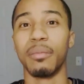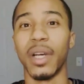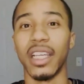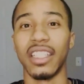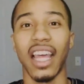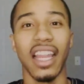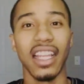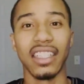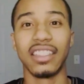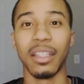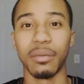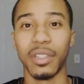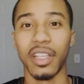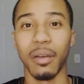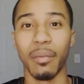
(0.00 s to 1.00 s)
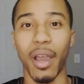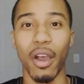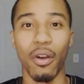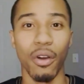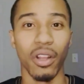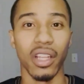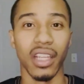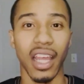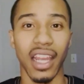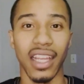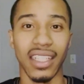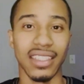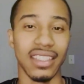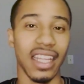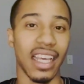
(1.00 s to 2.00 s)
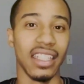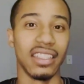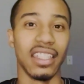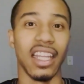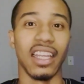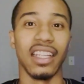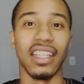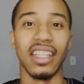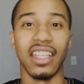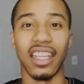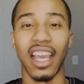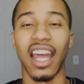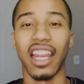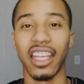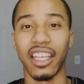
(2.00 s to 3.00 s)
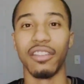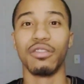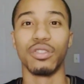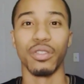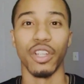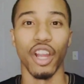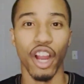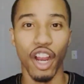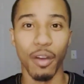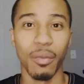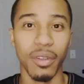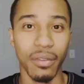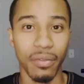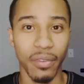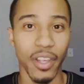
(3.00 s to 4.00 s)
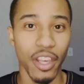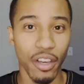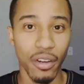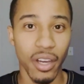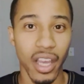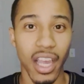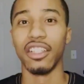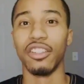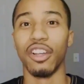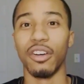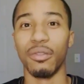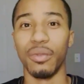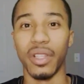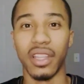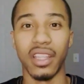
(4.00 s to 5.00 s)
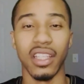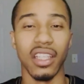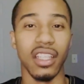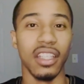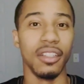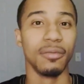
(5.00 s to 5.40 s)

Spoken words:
But that is something about Orland that is nice, that it kind of gives you an urban feel, with the